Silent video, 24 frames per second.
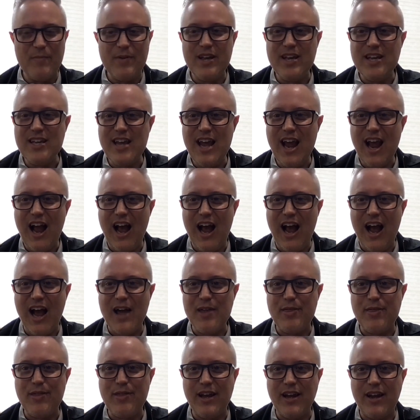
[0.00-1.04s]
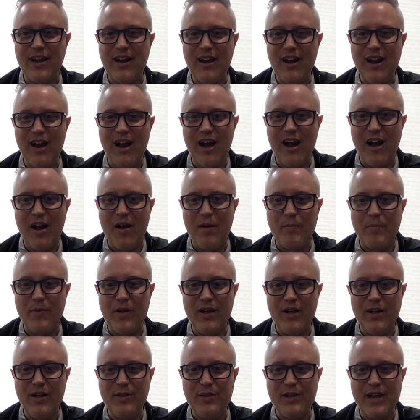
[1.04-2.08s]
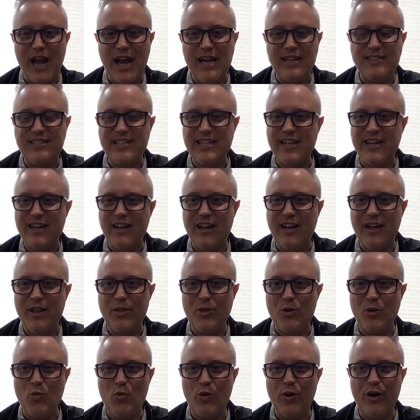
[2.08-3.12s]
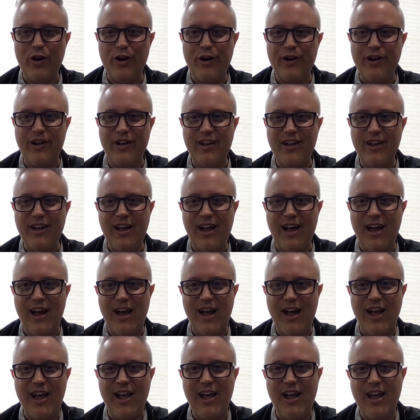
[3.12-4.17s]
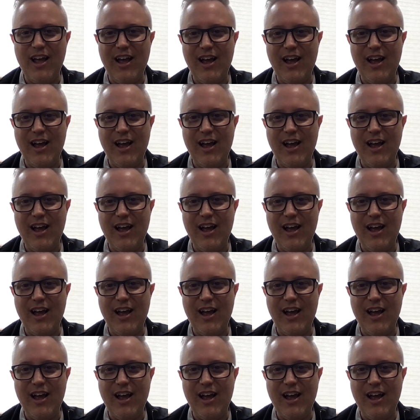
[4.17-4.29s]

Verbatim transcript: yeah, I think um, the idea, the word, uh,